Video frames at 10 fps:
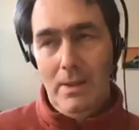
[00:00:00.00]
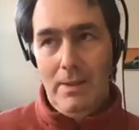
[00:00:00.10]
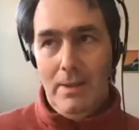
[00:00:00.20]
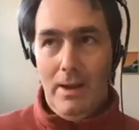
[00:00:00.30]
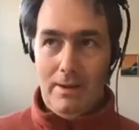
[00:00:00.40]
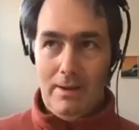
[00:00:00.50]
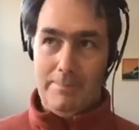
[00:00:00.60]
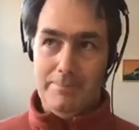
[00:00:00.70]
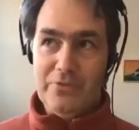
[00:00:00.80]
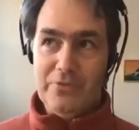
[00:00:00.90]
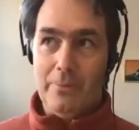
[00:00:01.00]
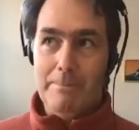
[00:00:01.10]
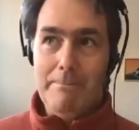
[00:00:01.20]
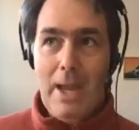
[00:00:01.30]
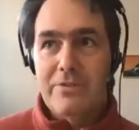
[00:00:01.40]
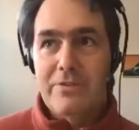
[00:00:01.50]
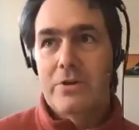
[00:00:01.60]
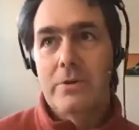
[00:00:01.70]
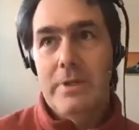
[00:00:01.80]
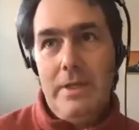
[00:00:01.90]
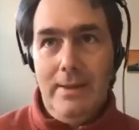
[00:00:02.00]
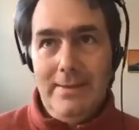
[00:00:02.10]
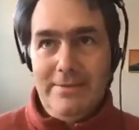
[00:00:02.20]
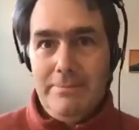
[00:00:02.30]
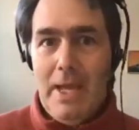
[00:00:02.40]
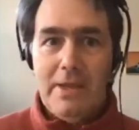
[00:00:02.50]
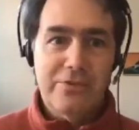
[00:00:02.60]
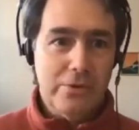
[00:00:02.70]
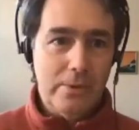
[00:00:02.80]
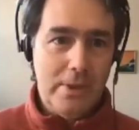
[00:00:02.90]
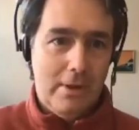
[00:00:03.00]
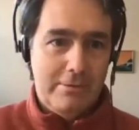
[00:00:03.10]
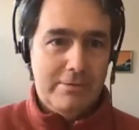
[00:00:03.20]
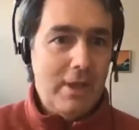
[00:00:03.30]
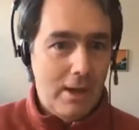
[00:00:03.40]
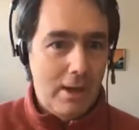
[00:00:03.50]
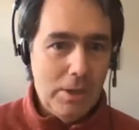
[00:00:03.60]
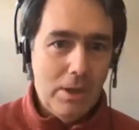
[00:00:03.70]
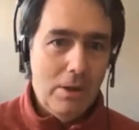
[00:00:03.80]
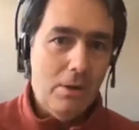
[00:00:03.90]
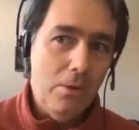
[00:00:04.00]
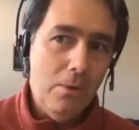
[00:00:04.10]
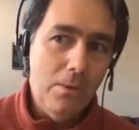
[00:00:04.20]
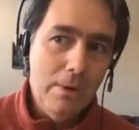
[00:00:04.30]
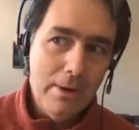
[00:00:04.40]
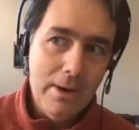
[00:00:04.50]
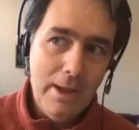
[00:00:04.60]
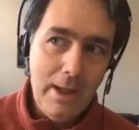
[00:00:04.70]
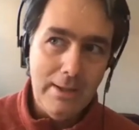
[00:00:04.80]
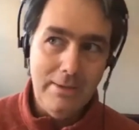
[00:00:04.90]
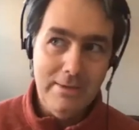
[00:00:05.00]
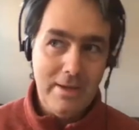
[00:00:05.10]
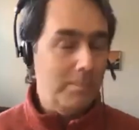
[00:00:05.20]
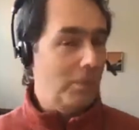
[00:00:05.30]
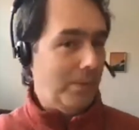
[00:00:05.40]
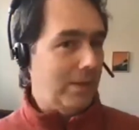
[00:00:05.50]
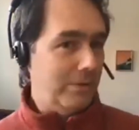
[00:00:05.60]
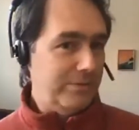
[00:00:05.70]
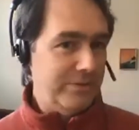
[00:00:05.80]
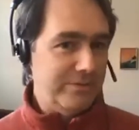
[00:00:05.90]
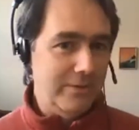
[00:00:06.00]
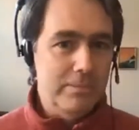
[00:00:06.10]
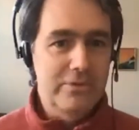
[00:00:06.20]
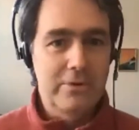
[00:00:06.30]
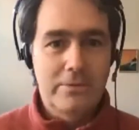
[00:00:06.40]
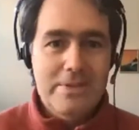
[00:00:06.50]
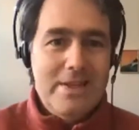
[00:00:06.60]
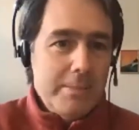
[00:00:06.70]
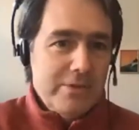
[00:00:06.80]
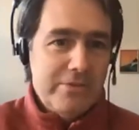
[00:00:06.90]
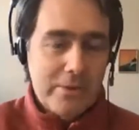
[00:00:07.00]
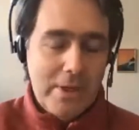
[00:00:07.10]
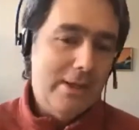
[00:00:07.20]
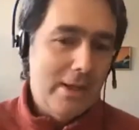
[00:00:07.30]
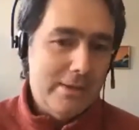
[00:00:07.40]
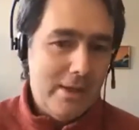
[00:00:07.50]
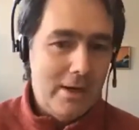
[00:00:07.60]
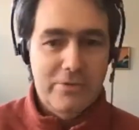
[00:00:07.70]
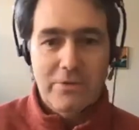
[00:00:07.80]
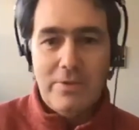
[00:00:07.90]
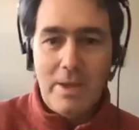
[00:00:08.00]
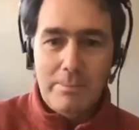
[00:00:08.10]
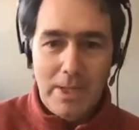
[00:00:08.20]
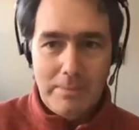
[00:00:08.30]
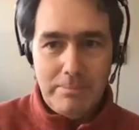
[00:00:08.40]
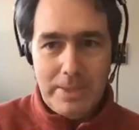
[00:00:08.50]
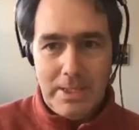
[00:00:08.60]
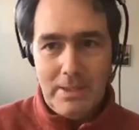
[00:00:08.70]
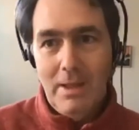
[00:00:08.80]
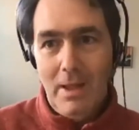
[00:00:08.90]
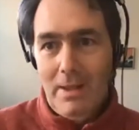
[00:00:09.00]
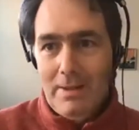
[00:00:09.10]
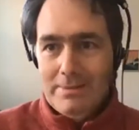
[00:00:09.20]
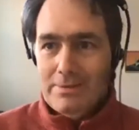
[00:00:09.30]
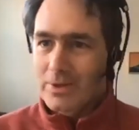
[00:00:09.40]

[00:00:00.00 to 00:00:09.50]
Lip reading: mastery is mastery of Tableau and the Tableau ecosystem. So demonstrating that there. So that might be doing